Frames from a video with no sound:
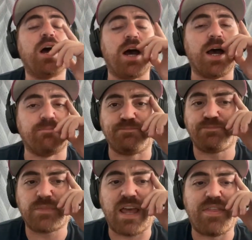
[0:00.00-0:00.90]

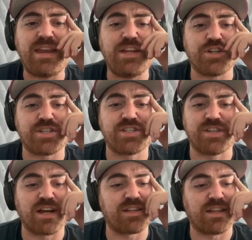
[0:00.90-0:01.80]
And then he just
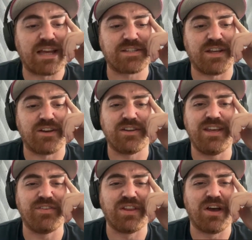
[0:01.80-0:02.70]
sucked last year,
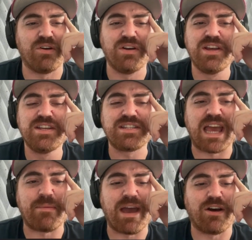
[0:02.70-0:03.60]
even though
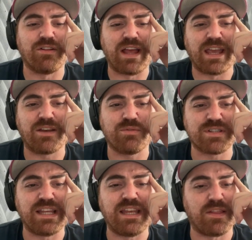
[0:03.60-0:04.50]
Sam Howell
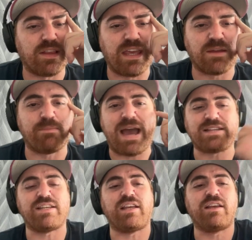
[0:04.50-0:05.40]
was leading the league in
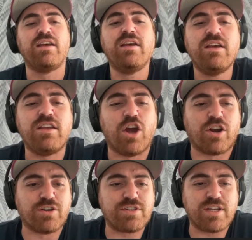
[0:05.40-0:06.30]
passing
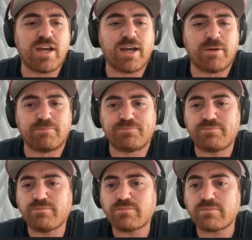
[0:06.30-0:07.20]
yards
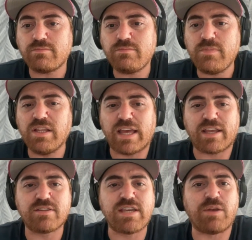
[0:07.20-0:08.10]

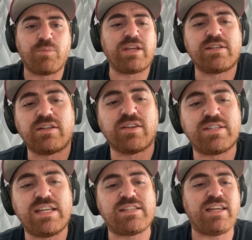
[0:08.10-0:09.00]
10 weeks into the
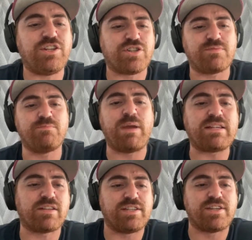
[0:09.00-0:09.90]
season. He just
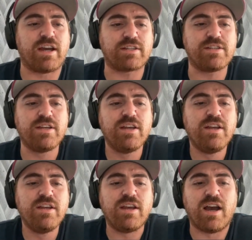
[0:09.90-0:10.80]
basically sucked.
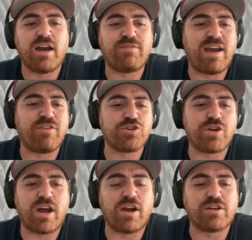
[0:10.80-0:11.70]

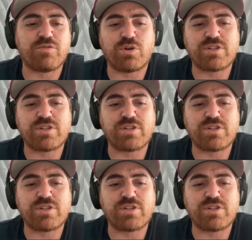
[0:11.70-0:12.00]
500 yards, 4